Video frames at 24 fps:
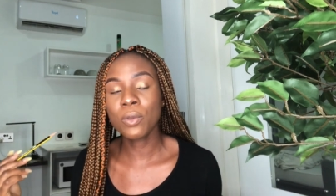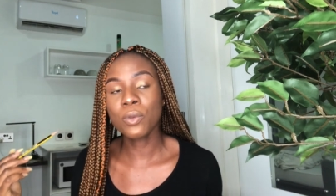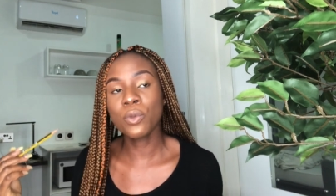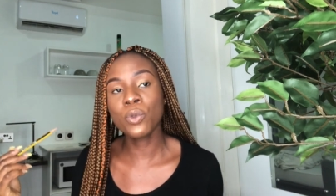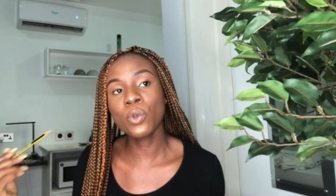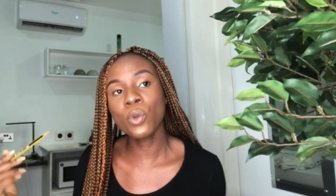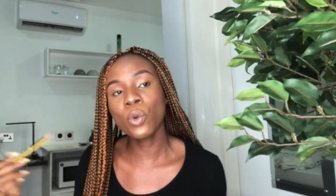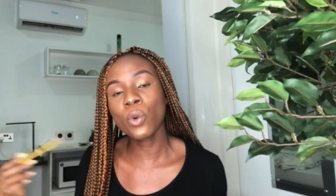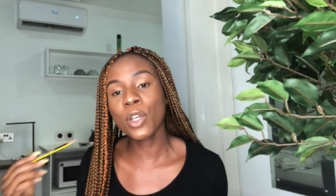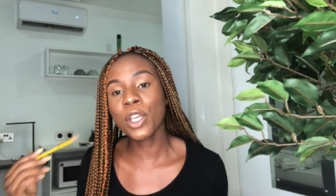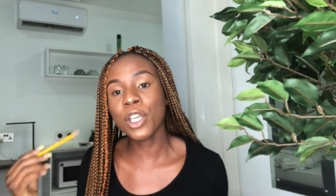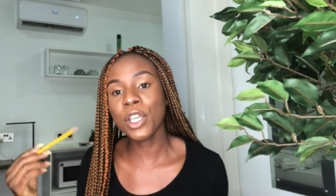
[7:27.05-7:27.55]

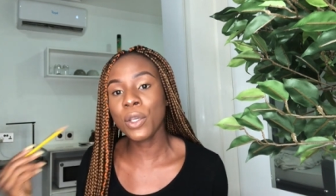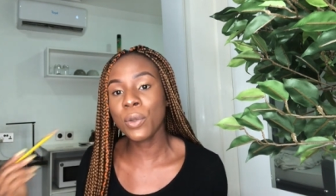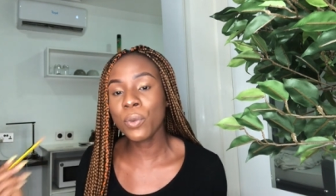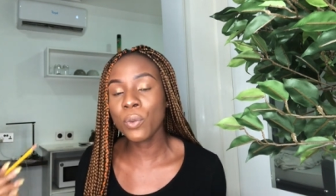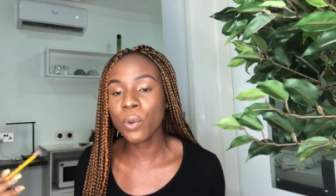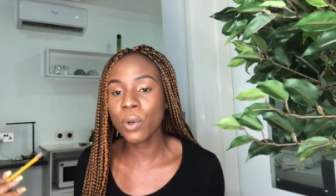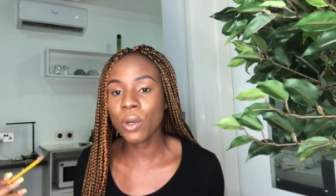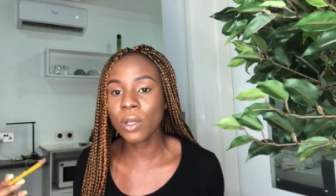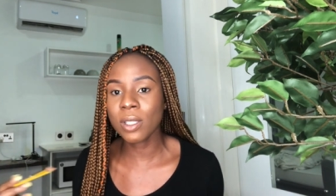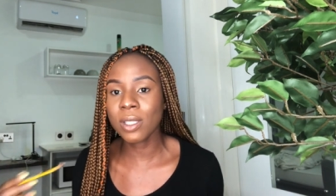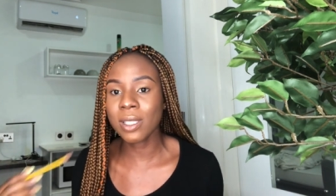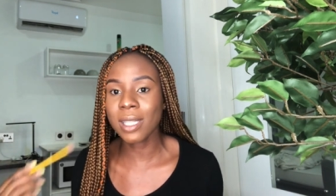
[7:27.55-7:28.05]
know
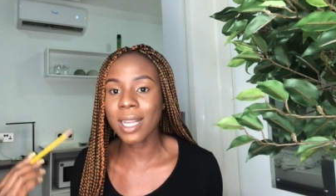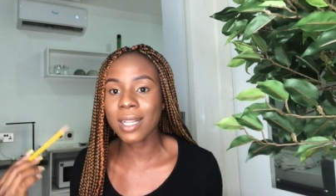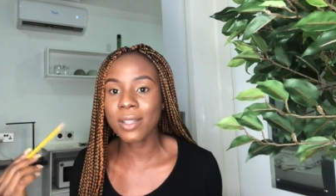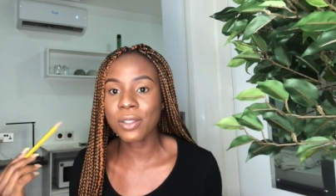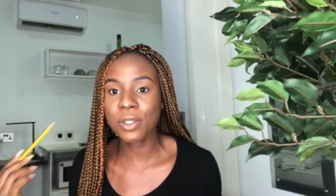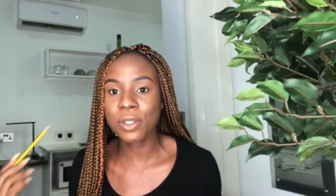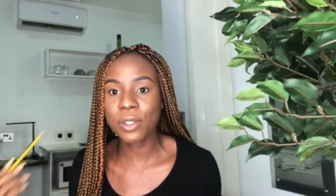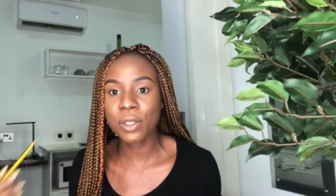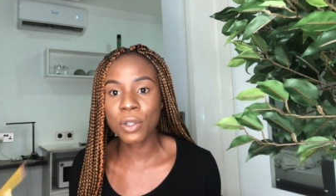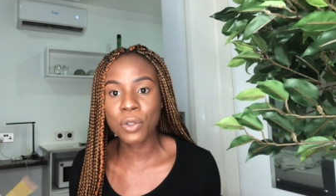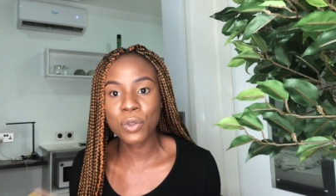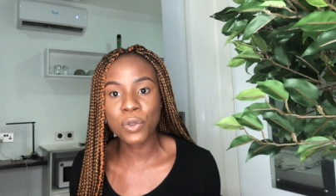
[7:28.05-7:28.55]
keywords and
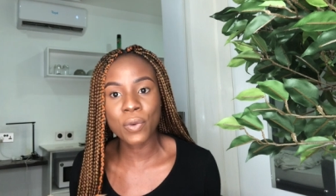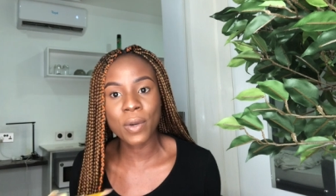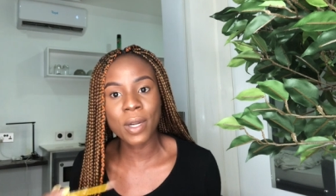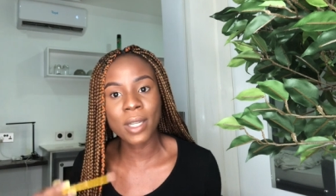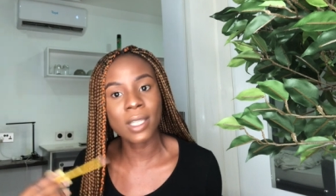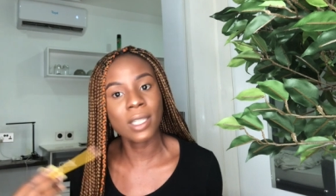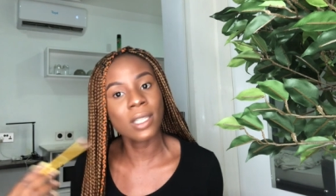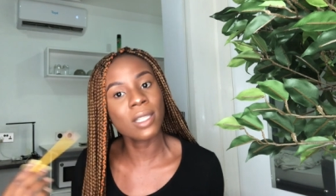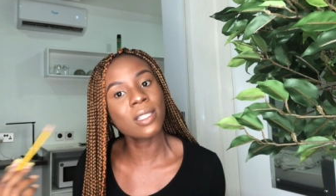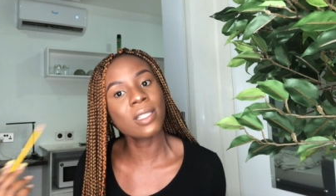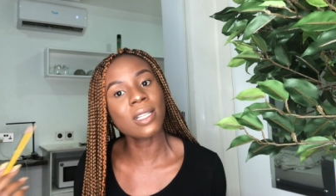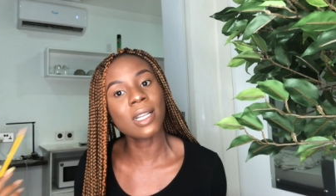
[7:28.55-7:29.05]
search
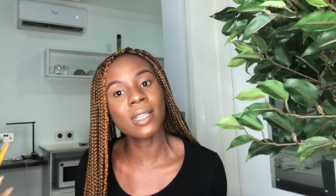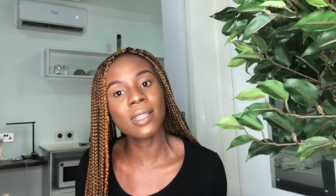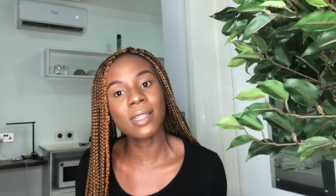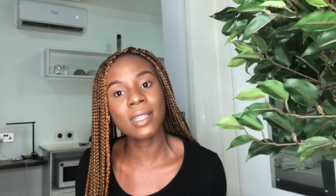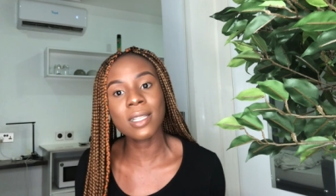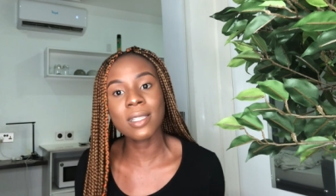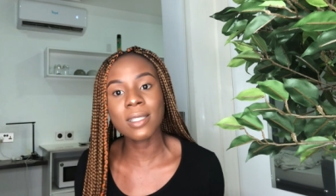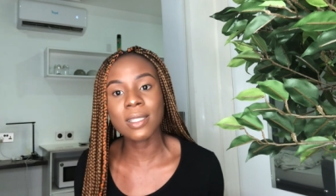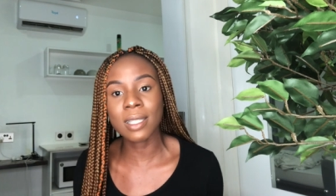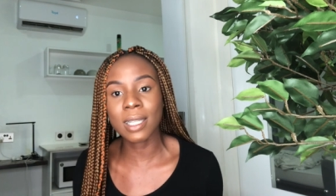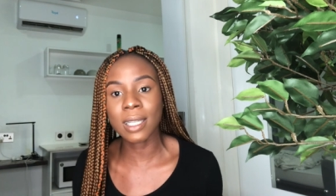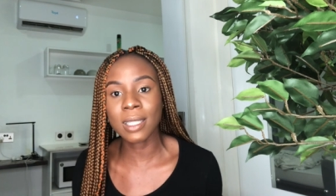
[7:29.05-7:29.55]
rankings and
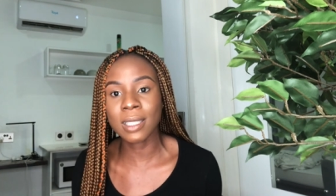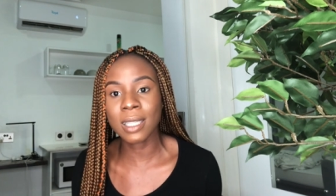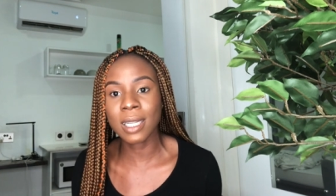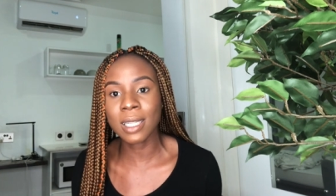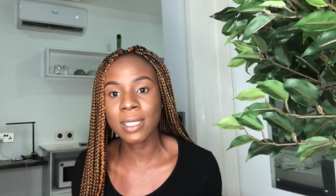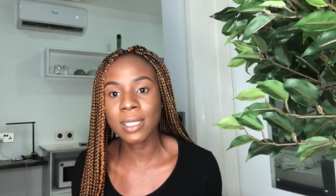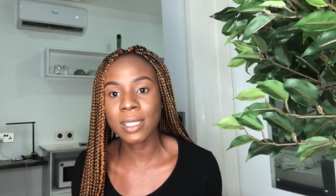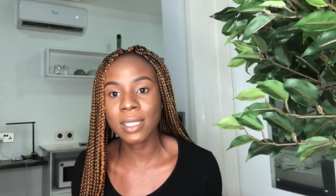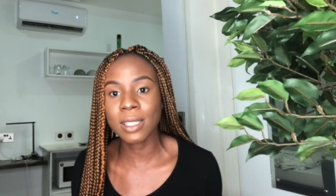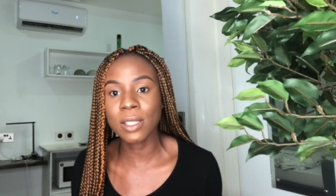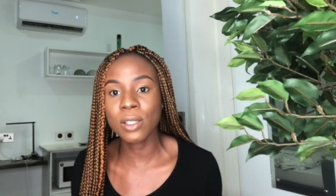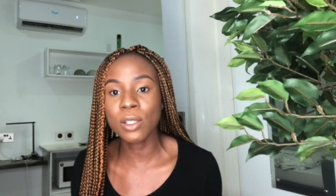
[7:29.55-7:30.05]
things like that
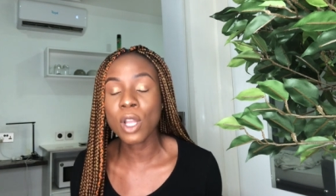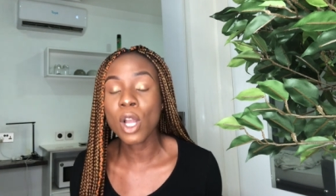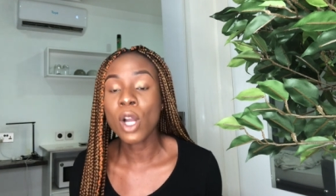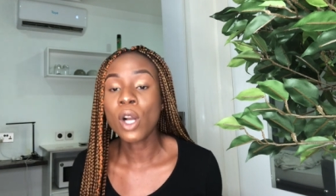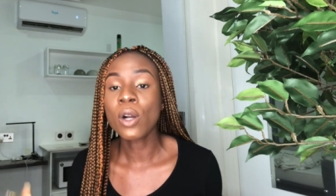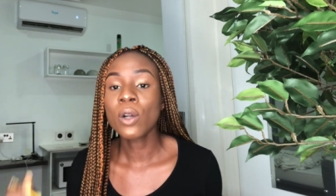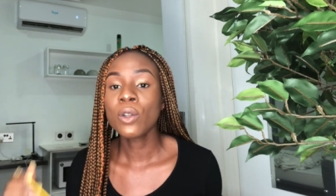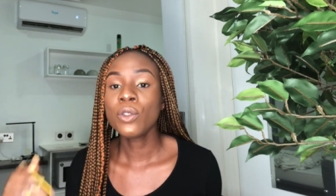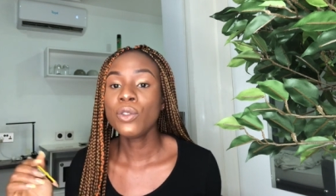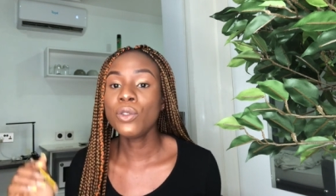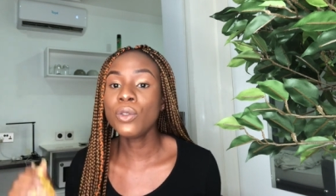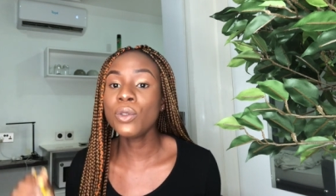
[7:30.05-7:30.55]
is
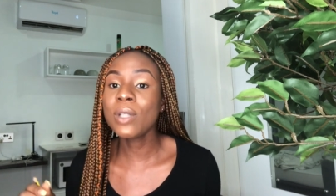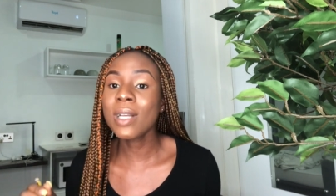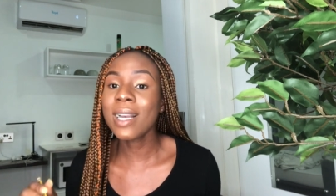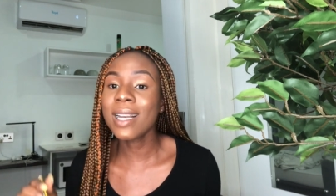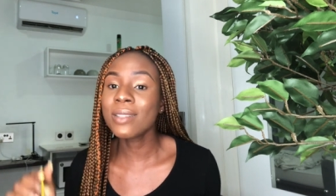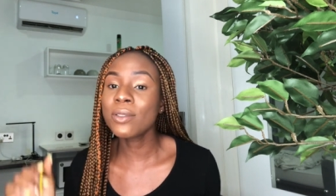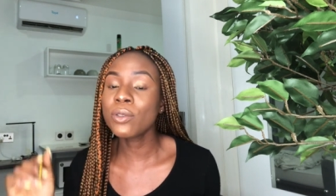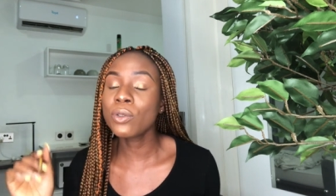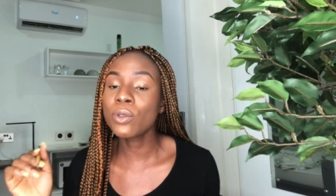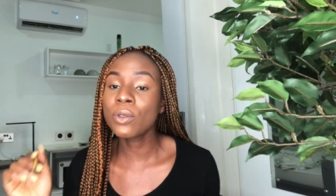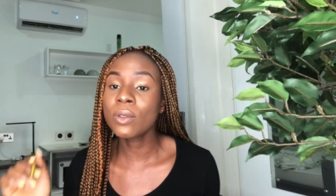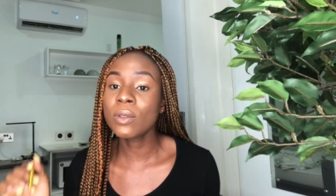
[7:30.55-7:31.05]
you
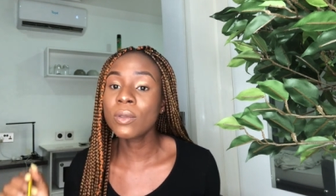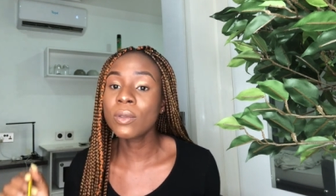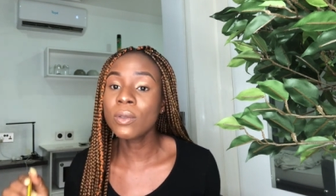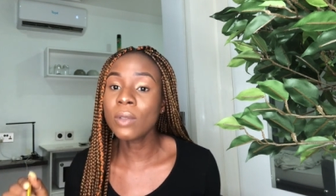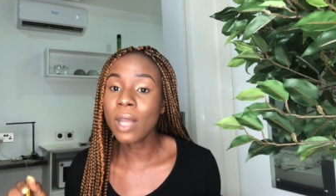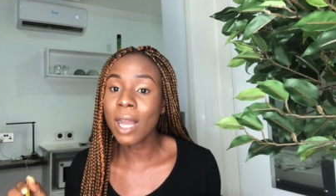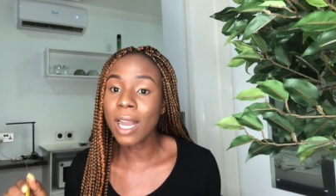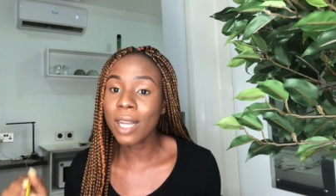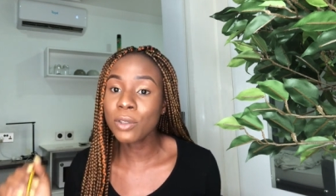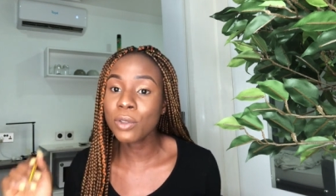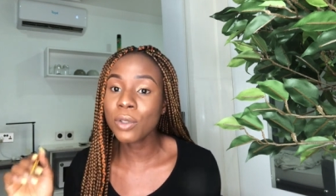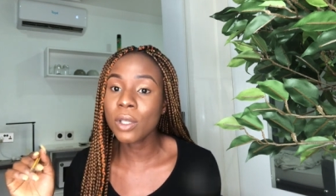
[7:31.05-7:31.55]
can
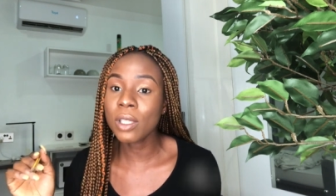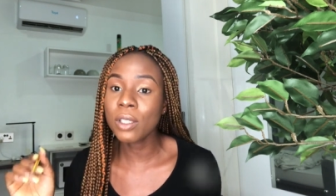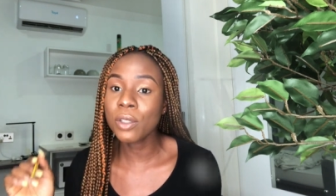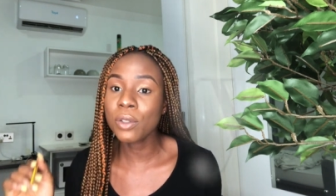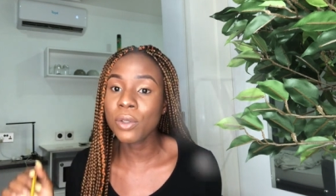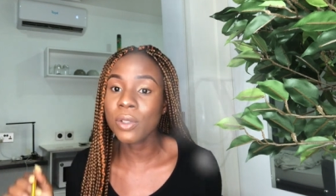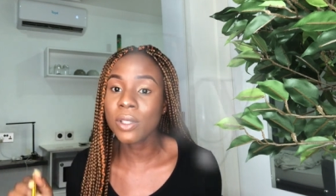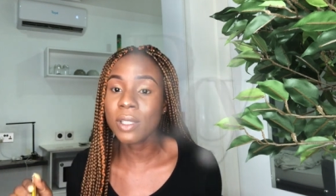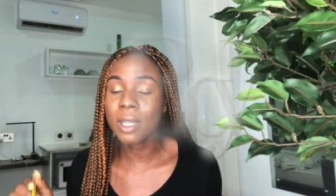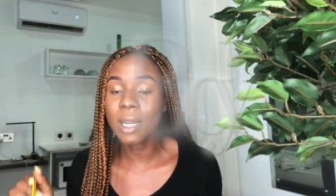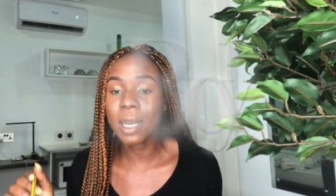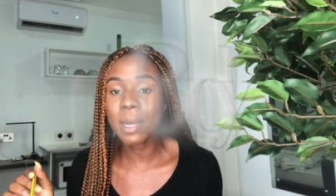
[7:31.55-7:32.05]
actually
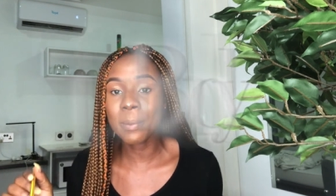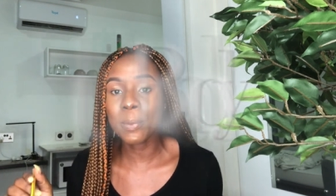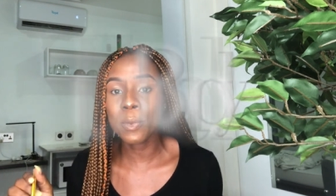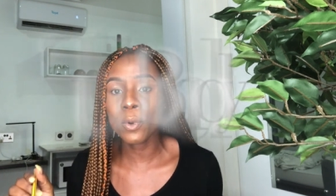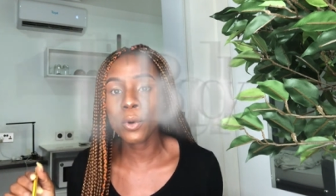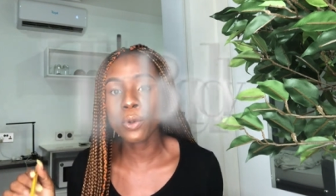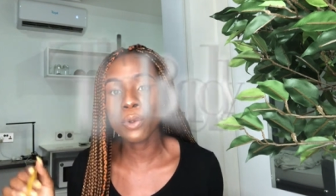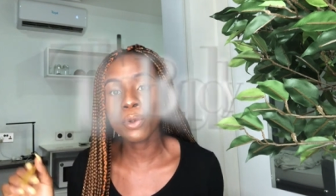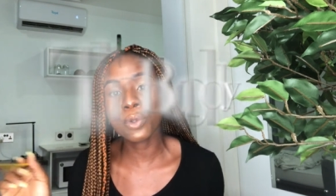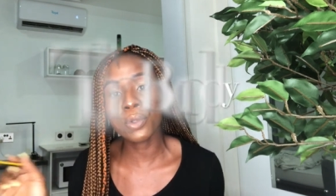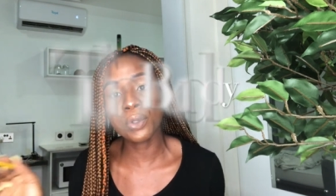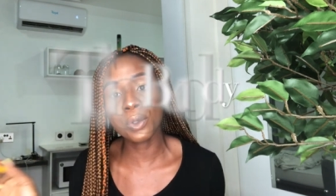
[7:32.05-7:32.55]
use the app
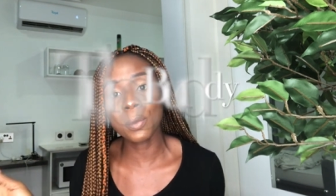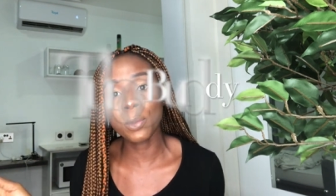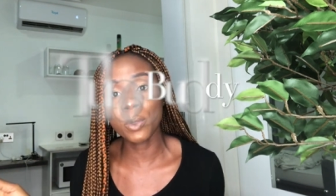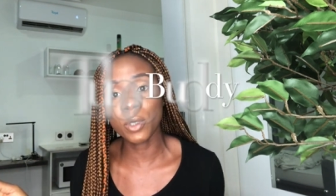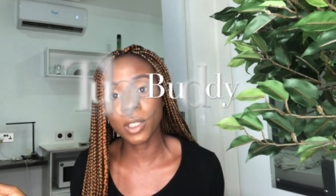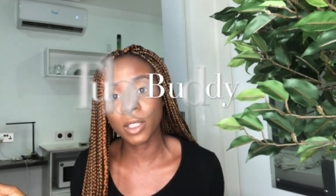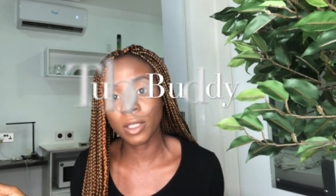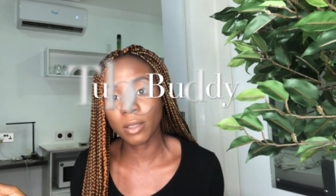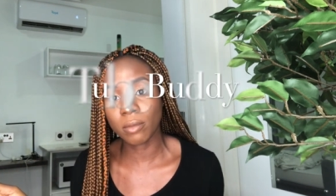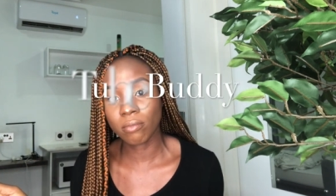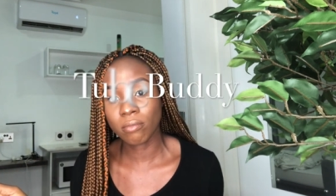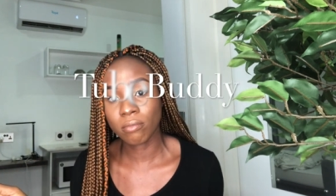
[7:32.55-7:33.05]
called tubebuddy